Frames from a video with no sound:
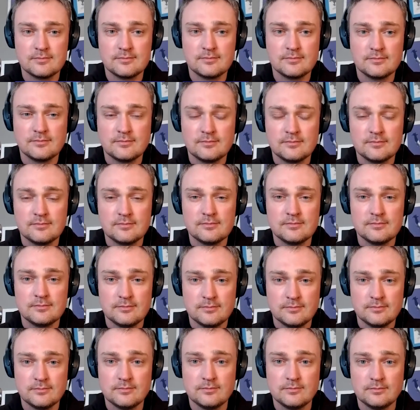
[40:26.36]

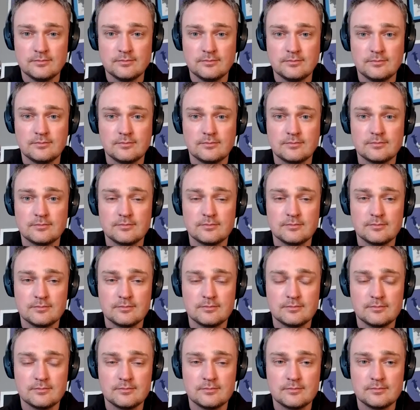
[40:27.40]

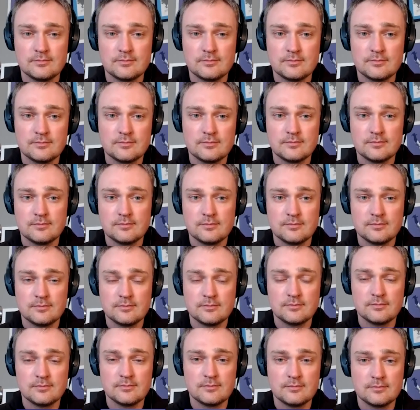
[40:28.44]

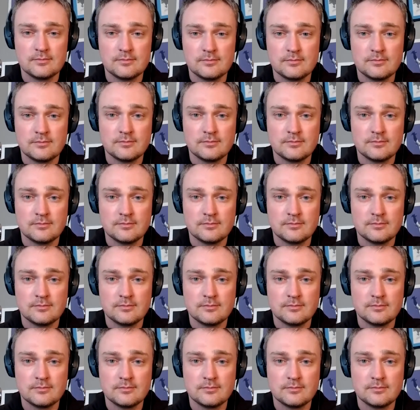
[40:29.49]
The person shown says nothing.